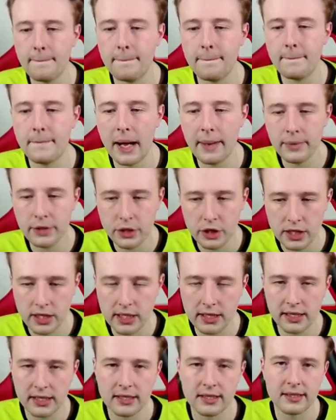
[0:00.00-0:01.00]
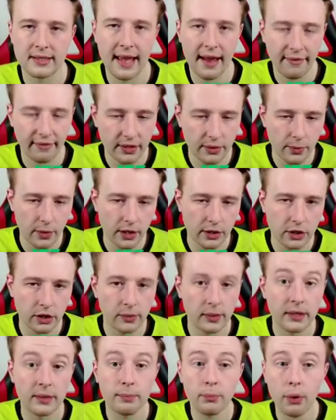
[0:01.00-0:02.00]
Babajide is definitely worth
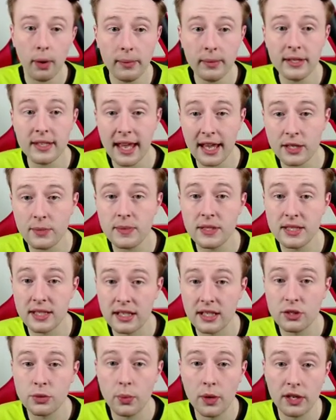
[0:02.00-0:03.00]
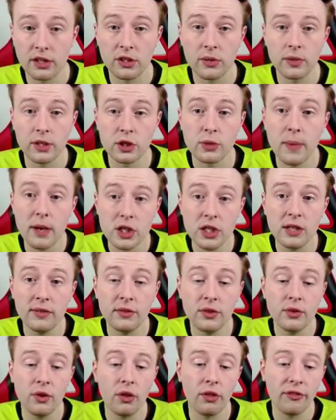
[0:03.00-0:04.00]
doing. Probably the SBC is worth doing, especially if
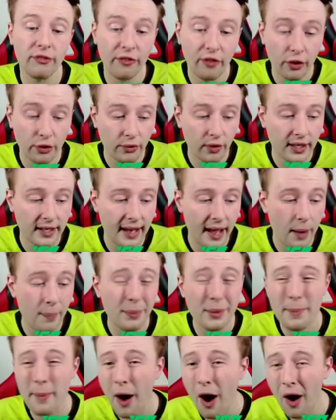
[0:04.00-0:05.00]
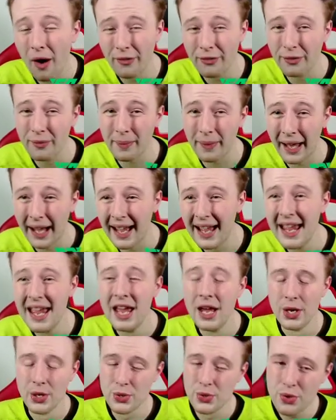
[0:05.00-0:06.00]
you've got the fodder right now. But apart from that,
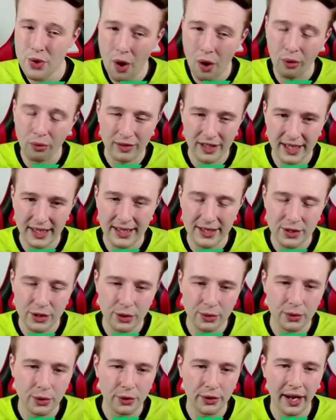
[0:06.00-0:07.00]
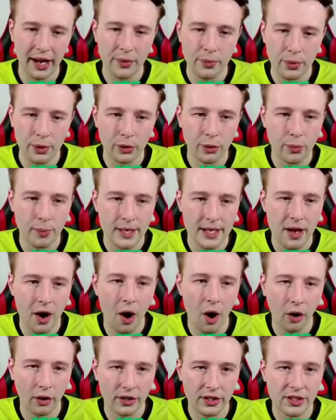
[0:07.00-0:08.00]
not really too good, I will be
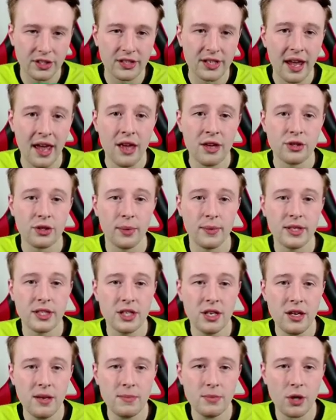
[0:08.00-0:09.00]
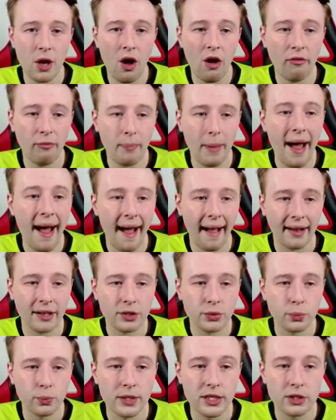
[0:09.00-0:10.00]
honest. So in terms of packs,
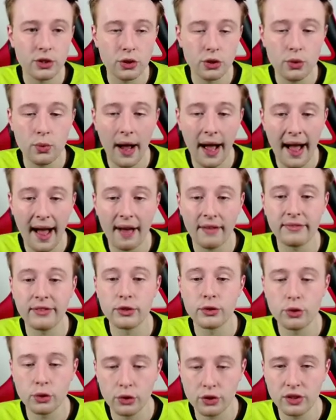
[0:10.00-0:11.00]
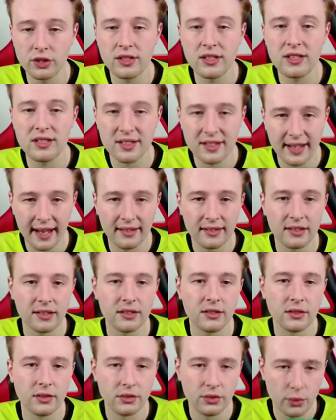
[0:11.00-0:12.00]
we do have just the
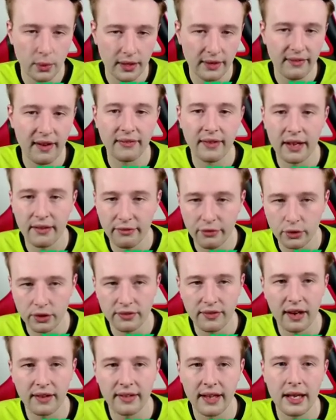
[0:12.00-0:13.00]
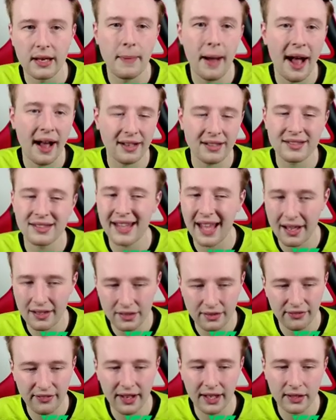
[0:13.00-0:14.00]
standard 25k and 45k packs. That's
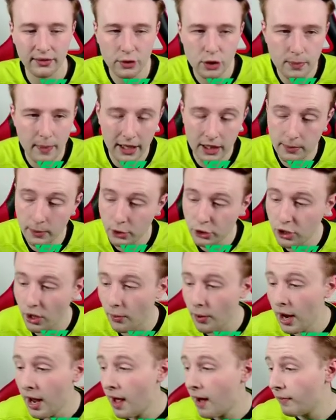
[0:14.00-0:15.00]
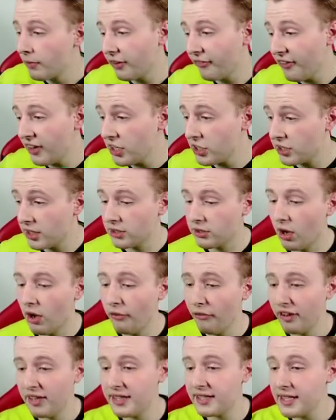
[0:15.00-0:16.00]
fairly respectable. So to finish things off,
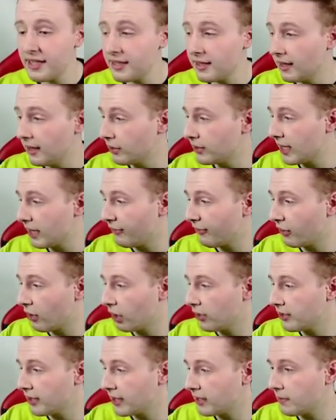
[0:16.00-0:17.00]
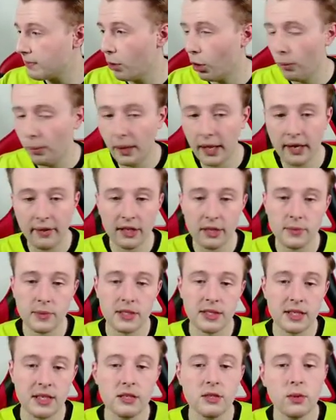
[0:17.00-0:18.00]
a decent little day for content, more player
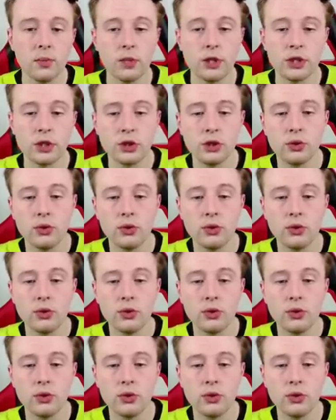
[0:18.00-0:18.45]
SBCs, which you do